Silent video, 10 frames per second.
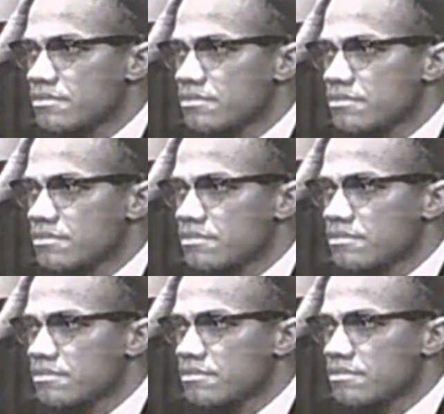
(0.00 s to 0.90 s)

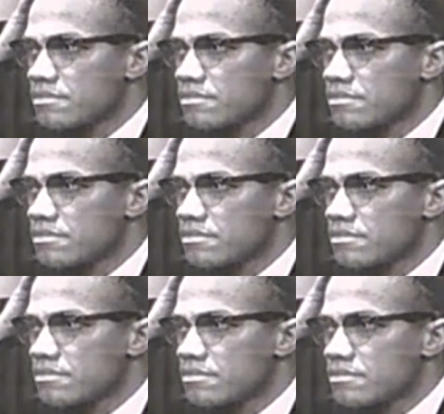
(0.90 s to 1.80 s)

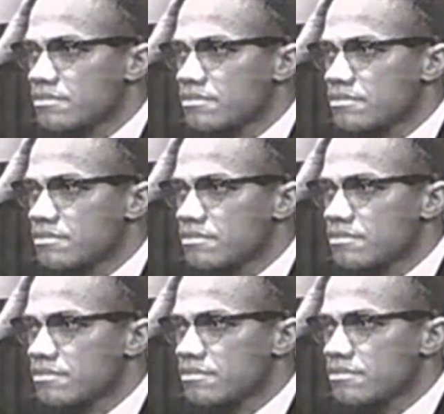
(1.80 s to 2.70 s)

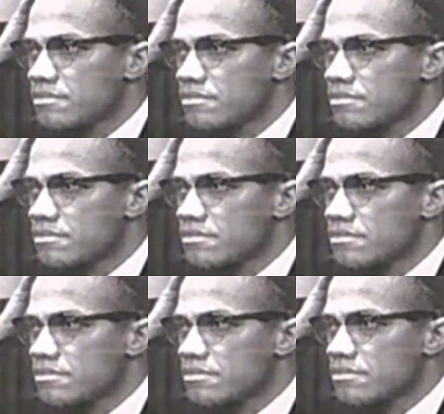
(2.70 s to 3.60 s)

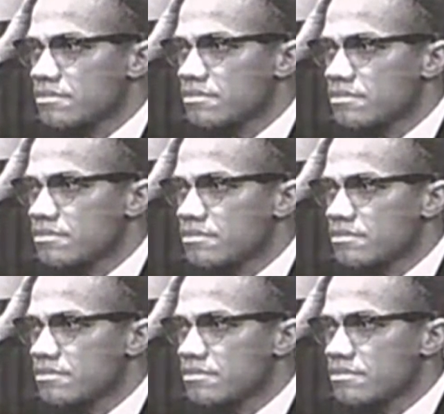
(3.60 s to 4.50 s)

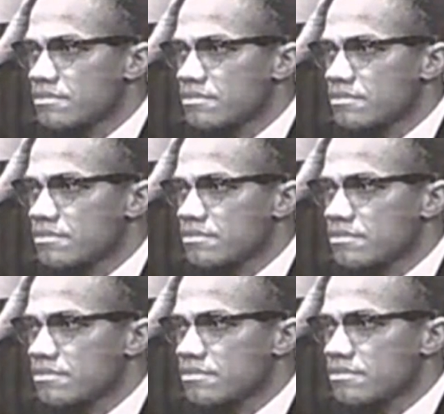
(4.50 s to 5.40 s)

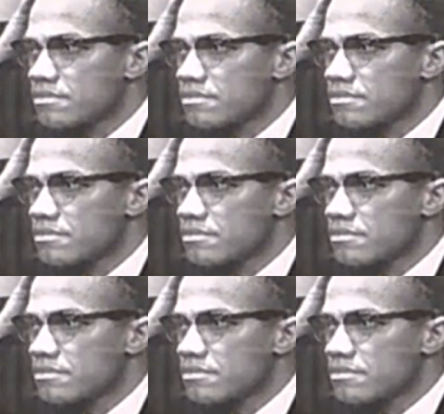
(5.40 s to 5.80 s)
(not speaking)